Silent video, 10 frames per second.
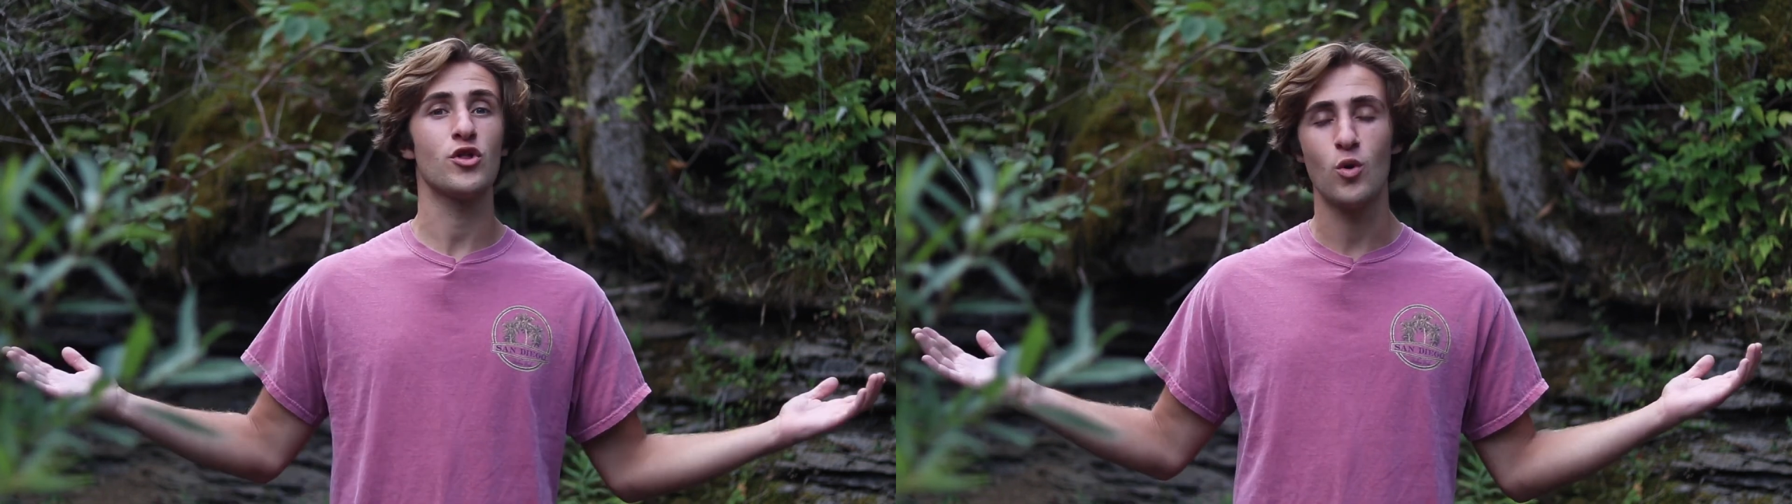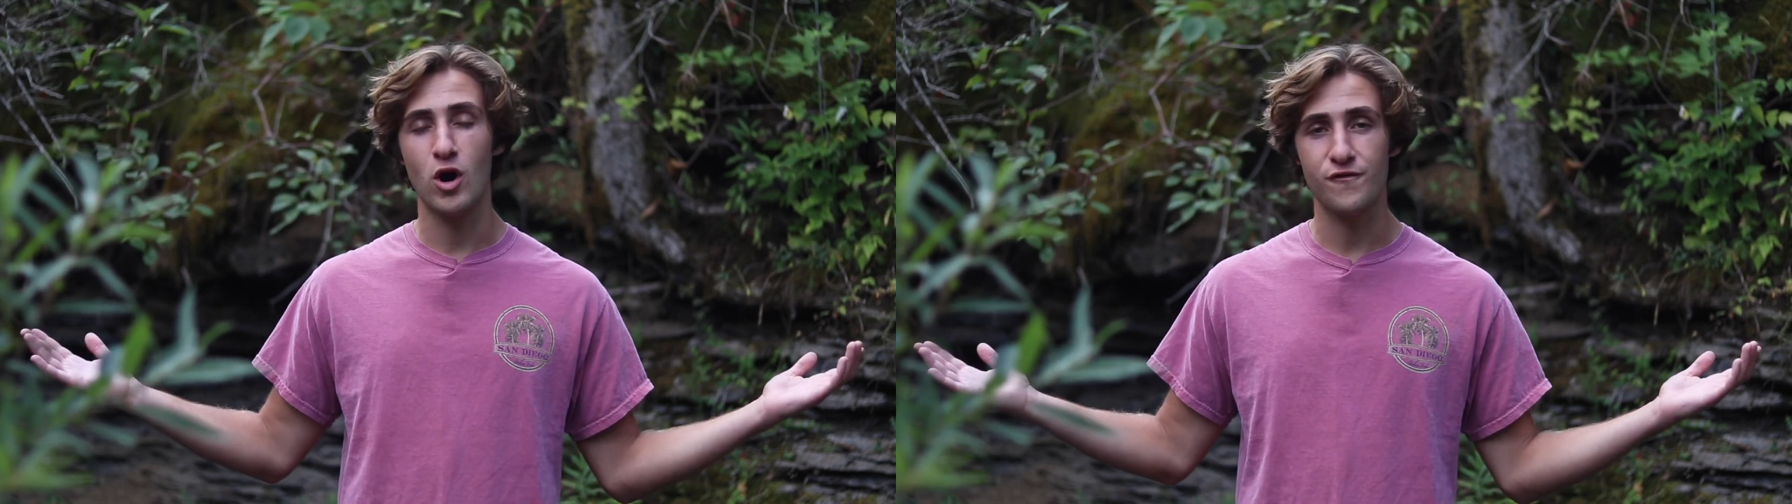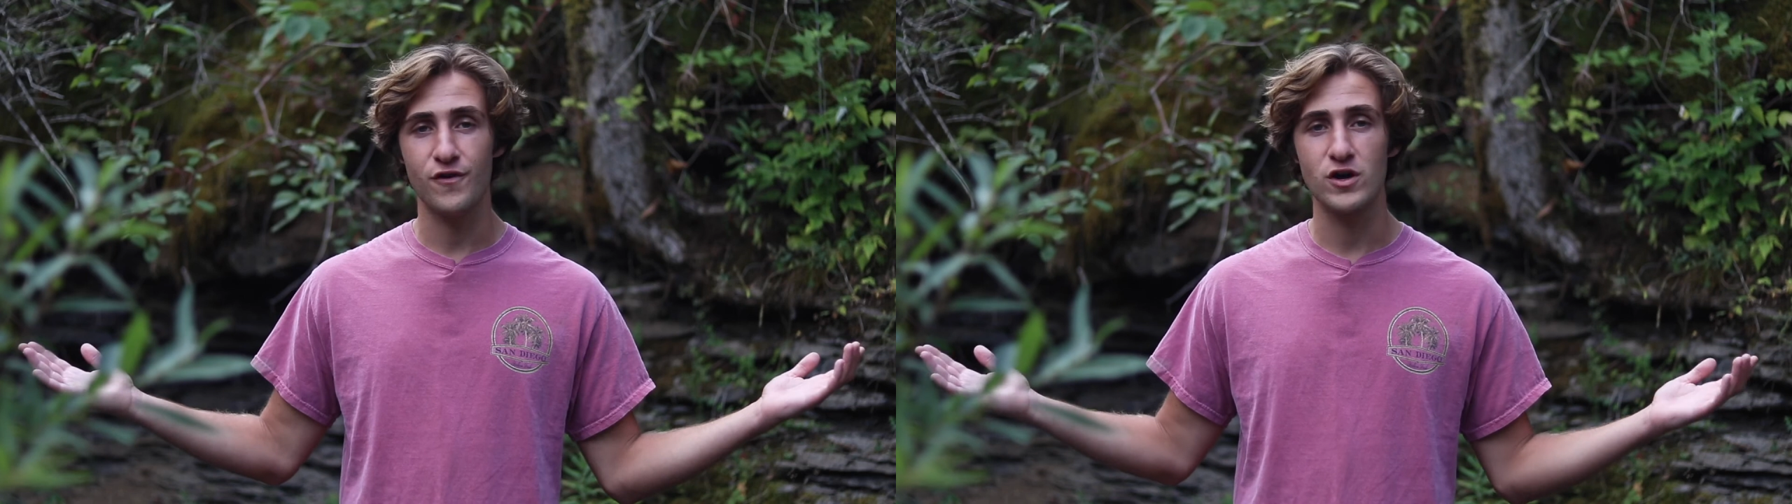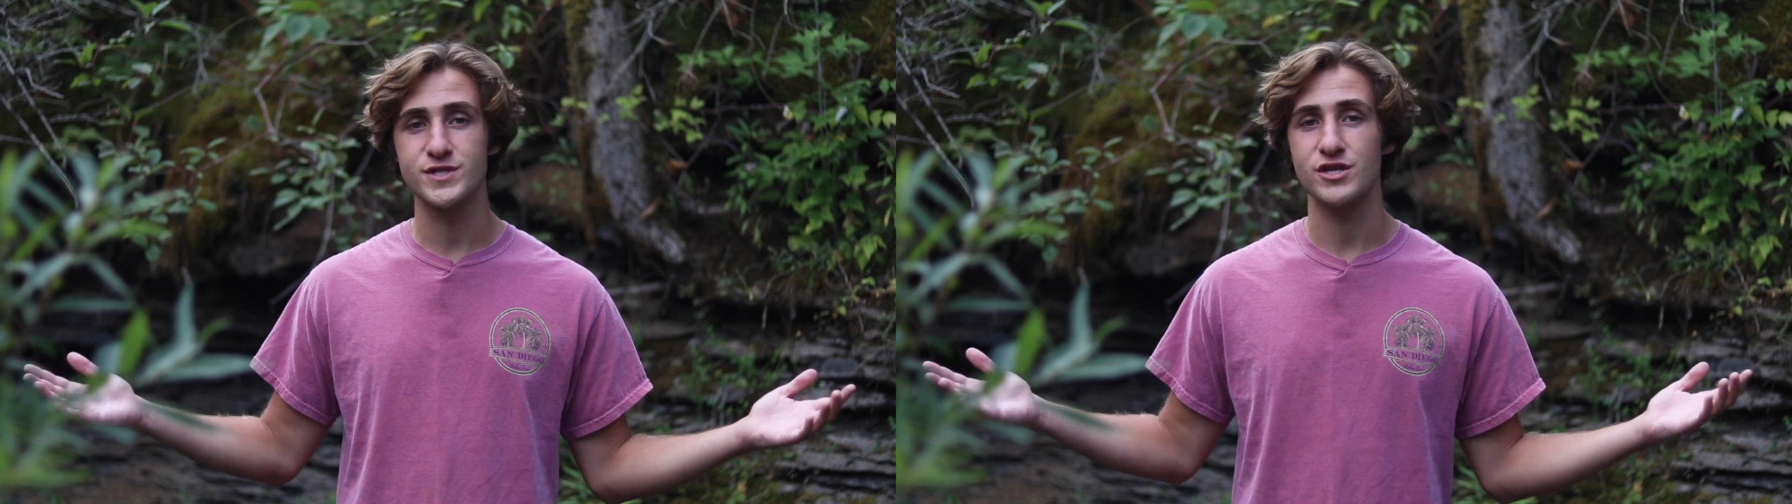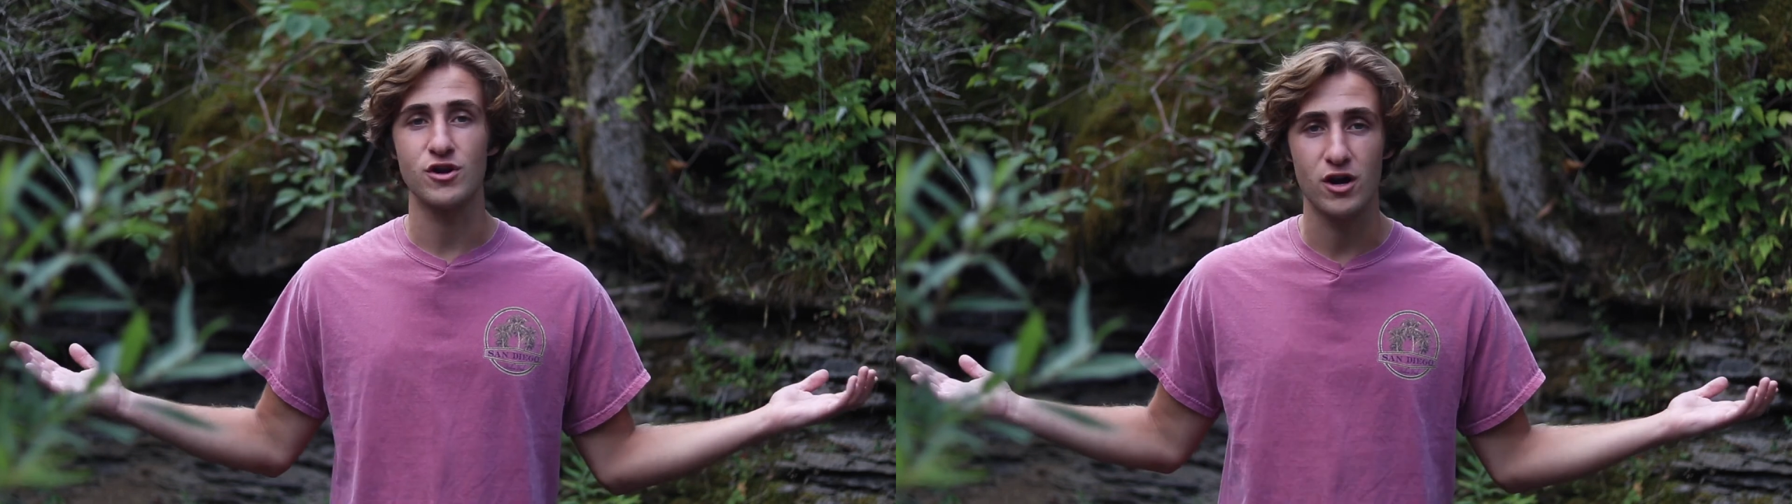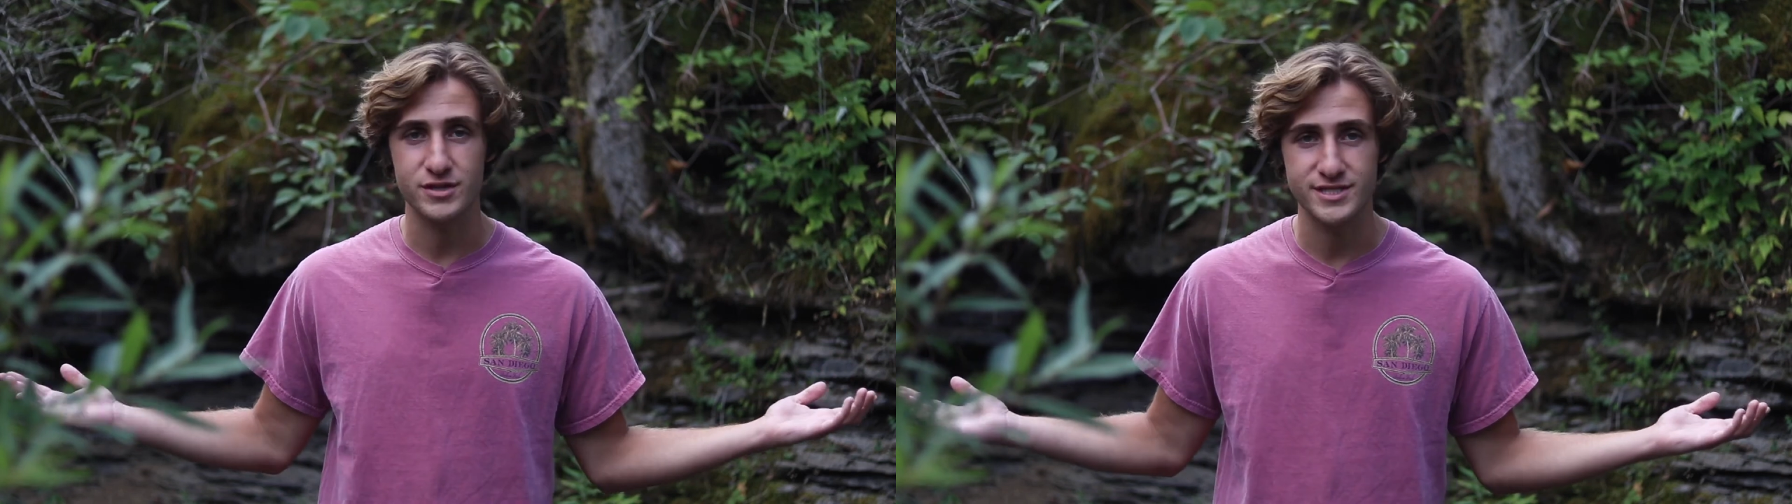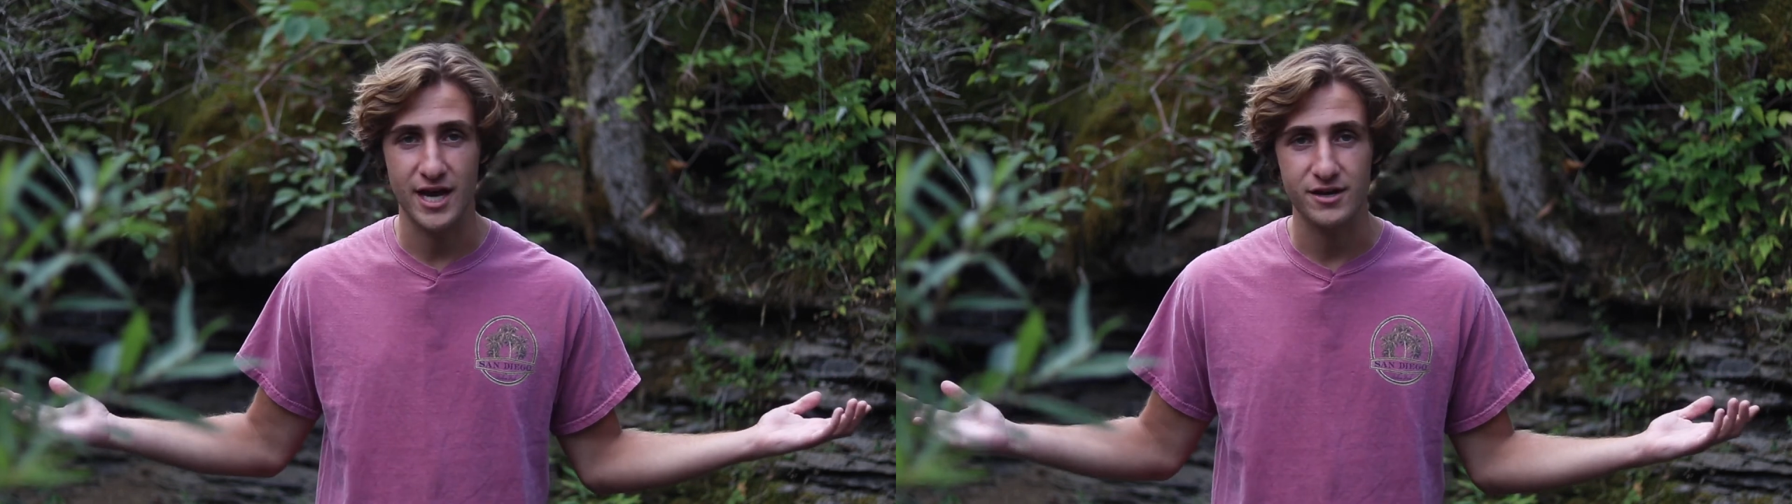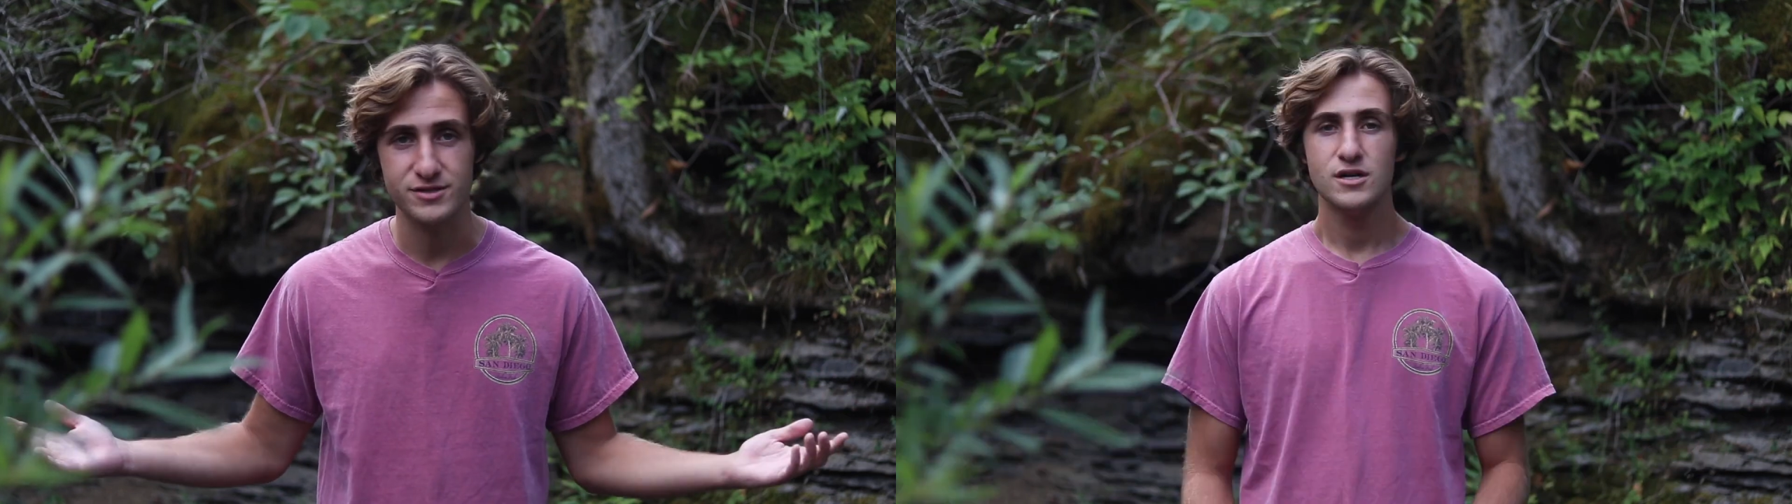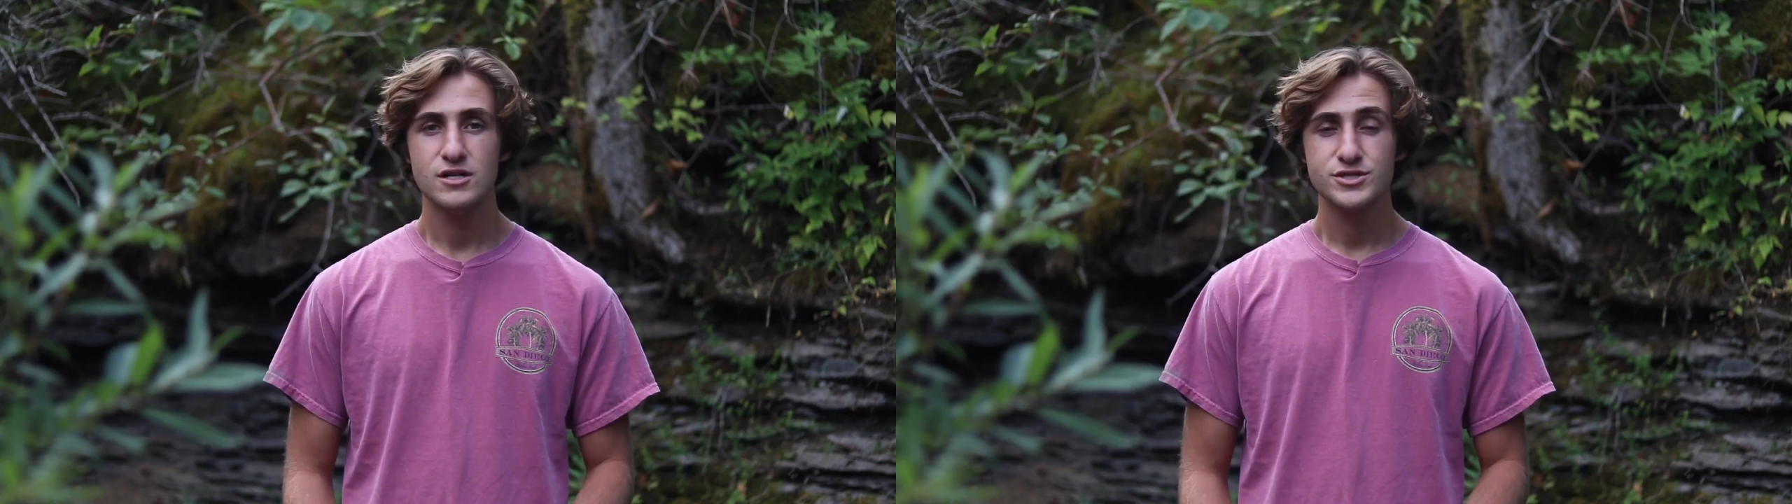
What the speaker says: waterfalls that your heart desires.